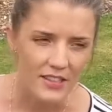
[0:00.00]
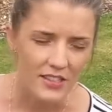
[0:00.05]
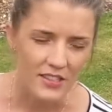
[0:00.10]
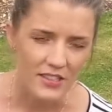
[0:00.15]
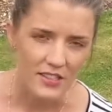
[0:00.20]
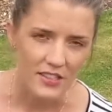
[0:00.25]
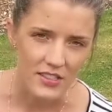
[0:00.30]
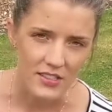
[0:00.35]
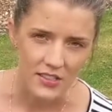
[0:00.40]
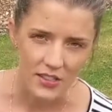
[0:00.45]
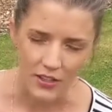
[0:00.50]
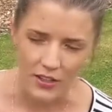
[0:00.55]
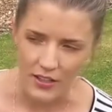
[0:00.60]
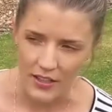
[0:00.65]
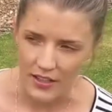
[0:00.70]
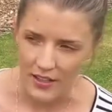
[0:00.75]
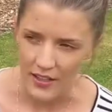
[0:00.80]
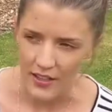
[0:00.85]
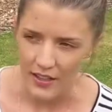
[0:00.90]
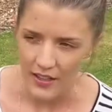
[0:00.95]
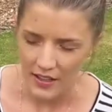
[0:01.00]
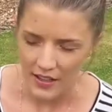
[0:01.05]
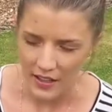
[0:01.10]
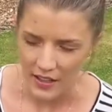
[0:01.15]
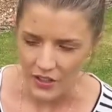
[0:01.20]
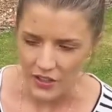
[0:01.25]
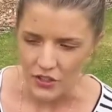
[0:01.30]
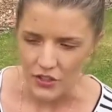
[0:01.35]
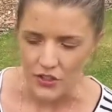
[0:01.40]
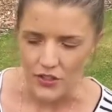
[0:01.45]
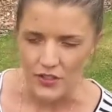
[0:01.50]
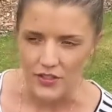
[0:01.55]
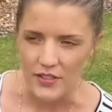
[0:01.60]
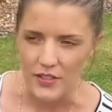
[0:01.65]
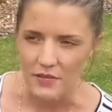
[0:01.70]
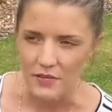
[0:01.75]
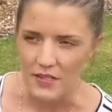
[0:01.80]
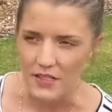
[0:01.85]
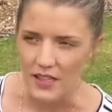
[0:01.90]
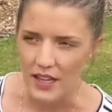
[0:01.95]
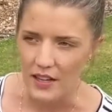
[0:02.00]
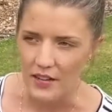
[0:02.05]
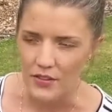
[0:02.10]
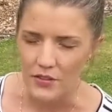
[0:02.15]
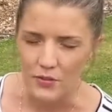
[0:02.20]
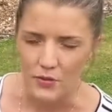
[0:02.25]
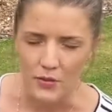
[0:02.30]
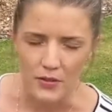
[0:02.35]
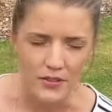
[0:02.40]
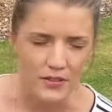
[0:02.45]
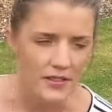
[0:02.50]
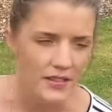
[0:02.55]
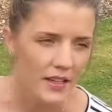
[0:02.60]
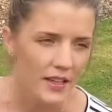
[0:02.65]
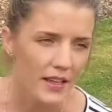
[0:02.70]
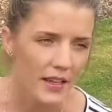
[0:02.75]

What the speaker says: just to slowly introduce them to the outdoors,